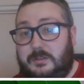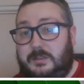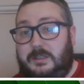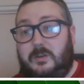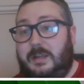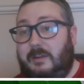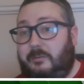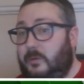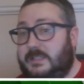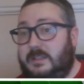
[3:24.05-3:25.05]
you could get
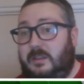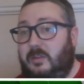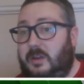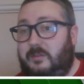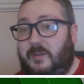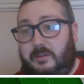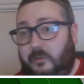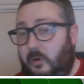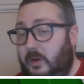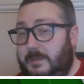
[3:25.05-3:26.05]
through this in
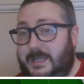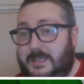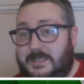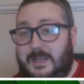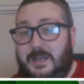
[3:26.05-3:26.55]
35-40 minutes.